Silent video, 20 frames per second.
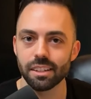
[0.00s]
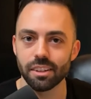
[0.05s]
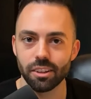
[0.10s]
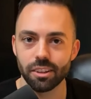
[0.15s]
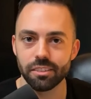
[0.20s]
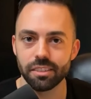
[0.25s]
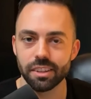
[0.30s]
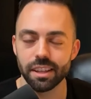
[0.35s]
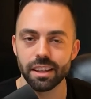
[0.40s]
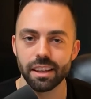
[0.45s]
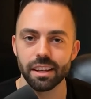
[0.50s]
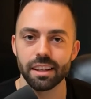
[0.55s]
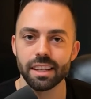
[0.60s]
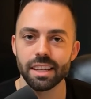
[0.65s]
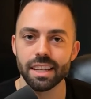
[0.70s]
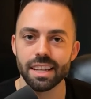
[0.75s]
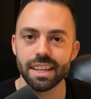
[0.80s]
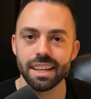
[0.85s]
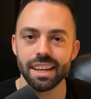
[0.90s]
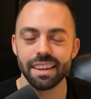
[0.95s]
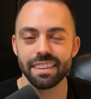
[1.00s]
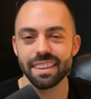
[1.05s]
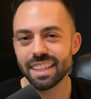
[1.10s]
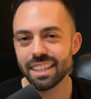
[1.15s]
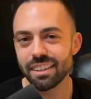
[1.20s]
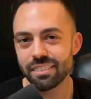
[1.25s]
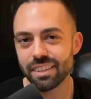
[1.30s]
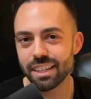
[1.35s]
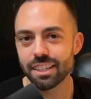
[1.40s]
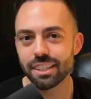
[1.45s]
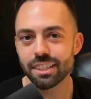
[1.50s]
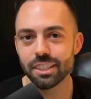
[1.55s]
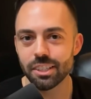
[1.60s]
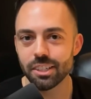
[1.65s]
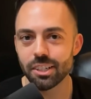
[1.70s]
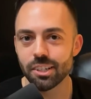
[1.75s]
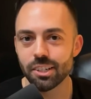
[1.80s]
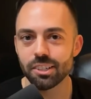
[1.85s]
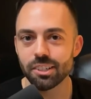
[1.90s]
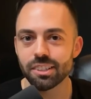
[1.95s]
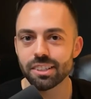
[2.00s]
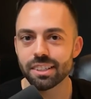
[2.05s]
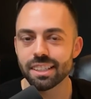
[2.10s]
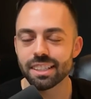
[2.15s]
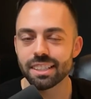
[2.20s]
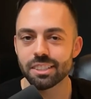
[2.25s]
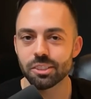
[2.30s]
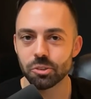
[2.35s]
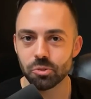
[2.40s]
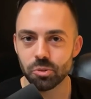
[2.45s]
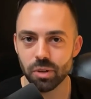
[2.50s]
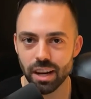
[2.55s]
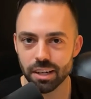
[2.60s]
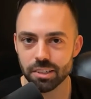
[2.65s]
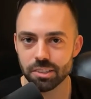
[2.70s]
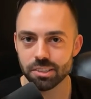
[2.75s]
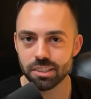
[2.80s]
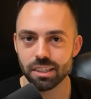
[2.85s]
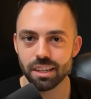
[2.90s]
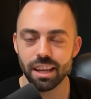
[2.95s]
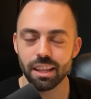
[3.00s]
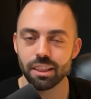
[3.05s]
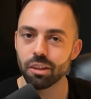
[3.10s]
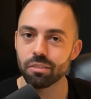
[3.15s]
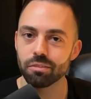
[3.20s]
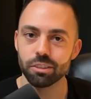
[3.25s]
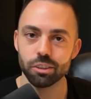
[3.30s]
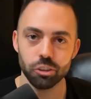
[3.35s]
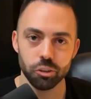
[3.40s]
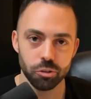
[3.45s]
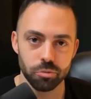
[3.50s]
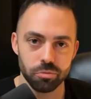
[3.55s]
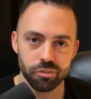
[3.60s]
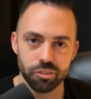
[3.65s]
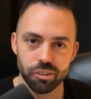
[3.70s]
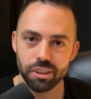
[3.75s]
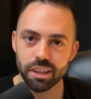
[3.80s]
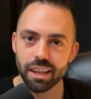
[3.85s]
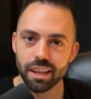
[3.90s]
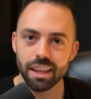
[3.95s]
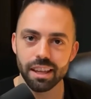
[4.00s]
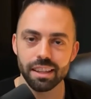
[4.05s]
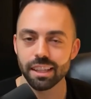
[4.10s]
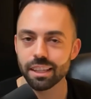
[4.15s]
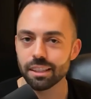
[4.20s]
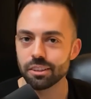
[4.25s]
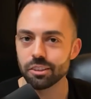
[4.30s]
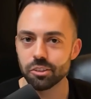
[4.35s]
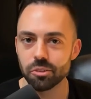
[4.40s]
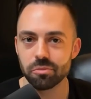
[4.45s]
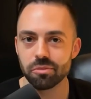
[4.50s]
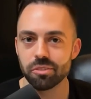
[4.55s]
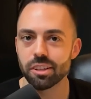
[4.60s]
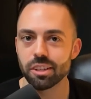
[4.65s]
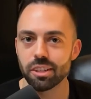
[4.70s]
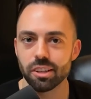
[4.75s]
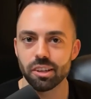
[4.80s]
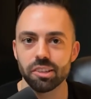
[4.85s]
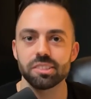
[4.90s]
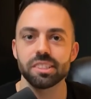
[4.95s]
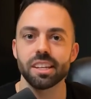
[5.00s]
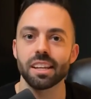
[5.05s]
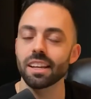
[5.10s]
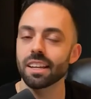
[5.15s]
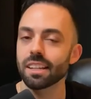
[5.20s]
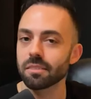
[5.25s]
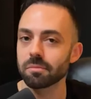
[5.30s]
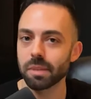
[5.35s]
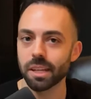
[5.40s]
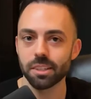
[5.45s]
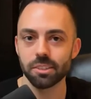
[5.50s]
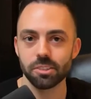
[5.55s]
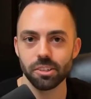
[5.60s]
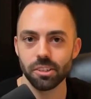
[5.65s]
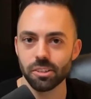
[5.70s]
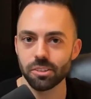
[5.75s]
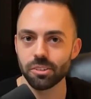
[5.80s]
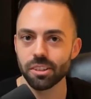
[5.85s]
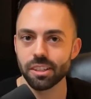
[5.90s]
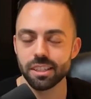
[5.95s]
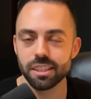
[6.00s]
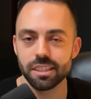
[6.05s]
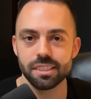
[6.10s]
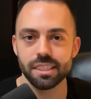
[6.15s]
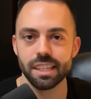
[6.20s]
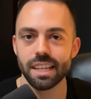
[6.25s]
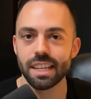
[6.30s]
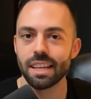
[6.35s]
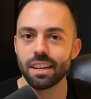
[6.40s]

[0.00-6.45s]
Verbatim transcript: and all of that, and then giving clear direction. I love Loom for that, like Loom videos. Hey, make sure to do this.